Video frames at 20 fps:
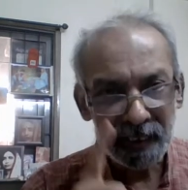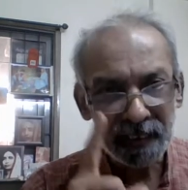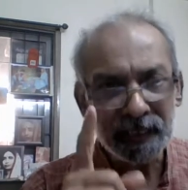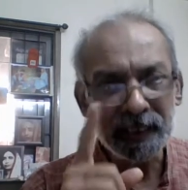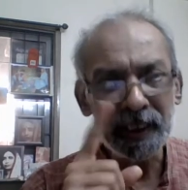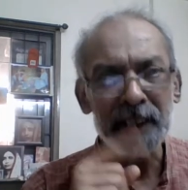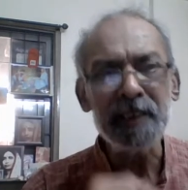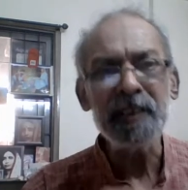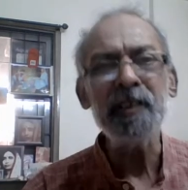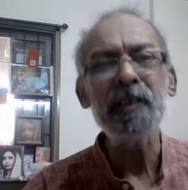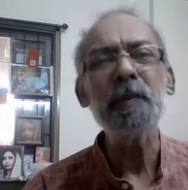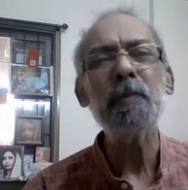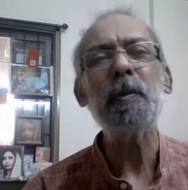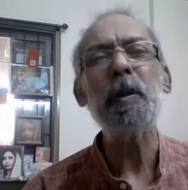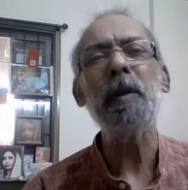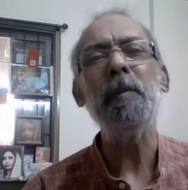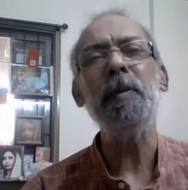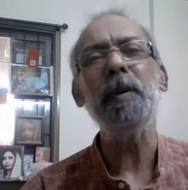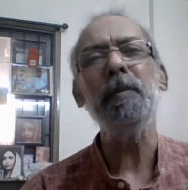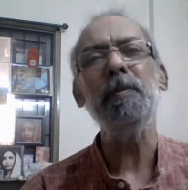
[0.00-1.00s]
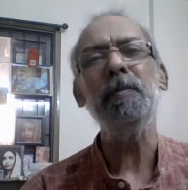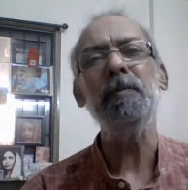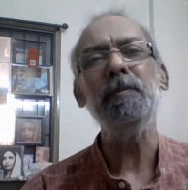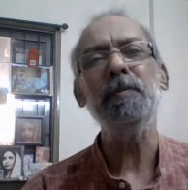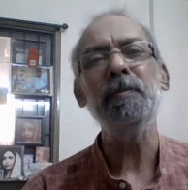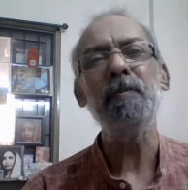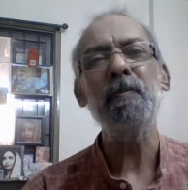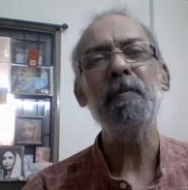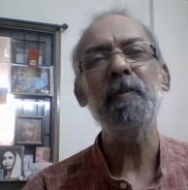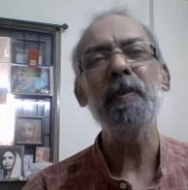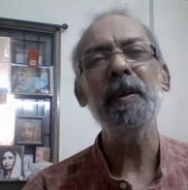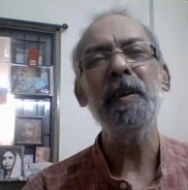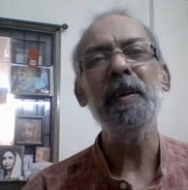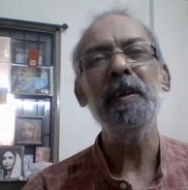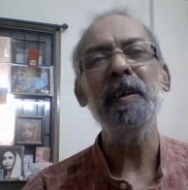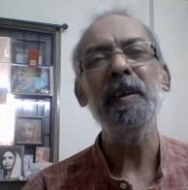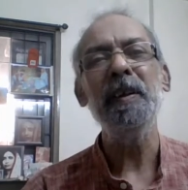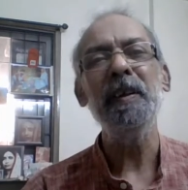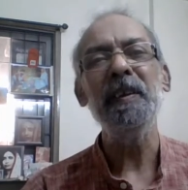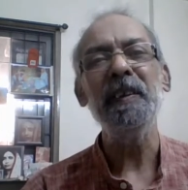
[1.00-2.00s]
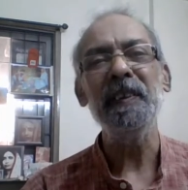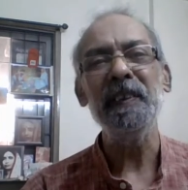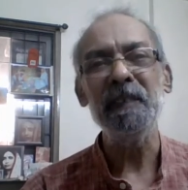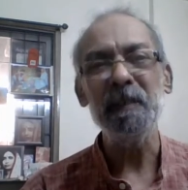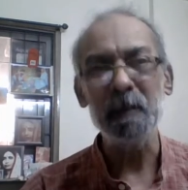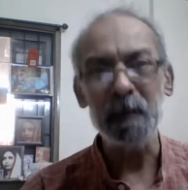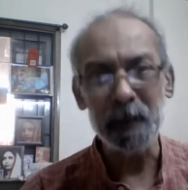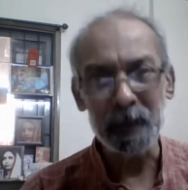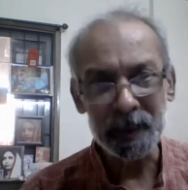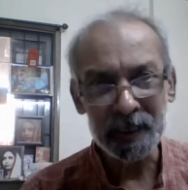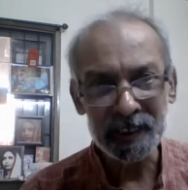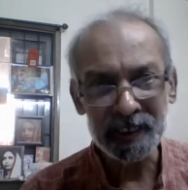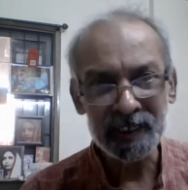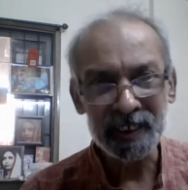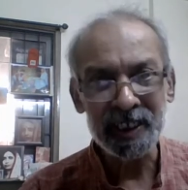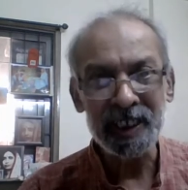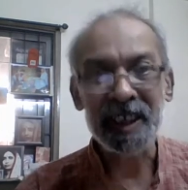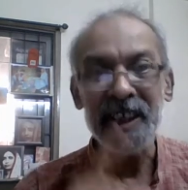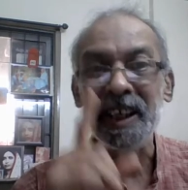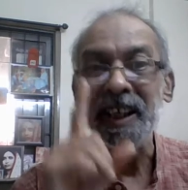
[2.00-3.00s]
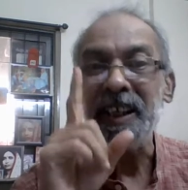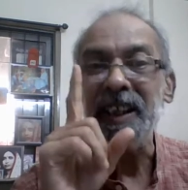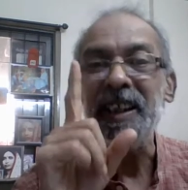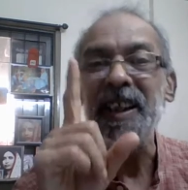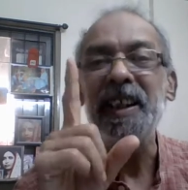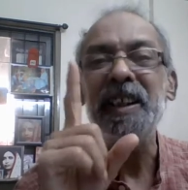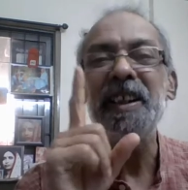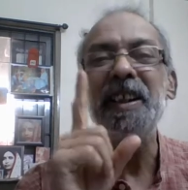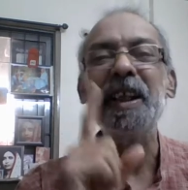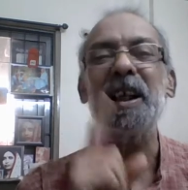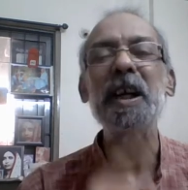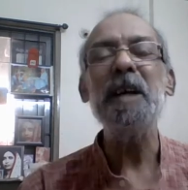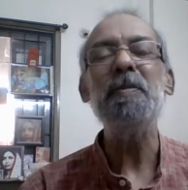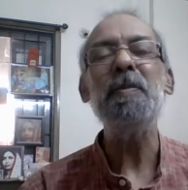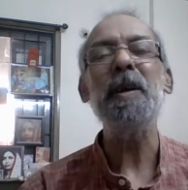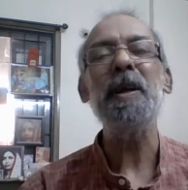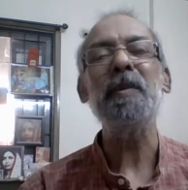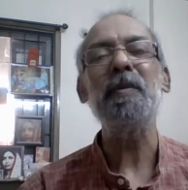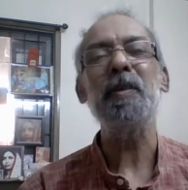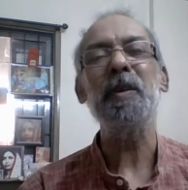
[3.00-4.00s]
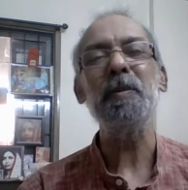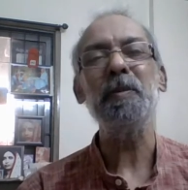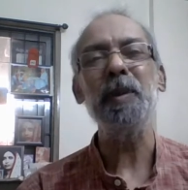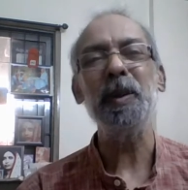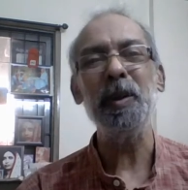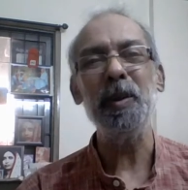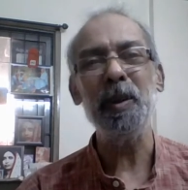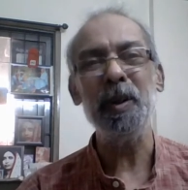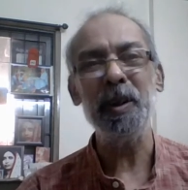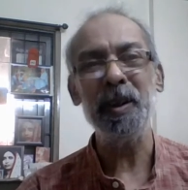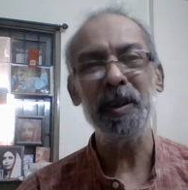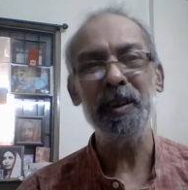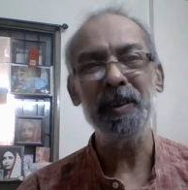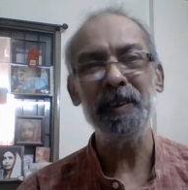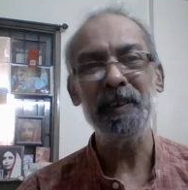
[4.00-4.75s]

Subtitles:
That is the problem. First, get the command from the God.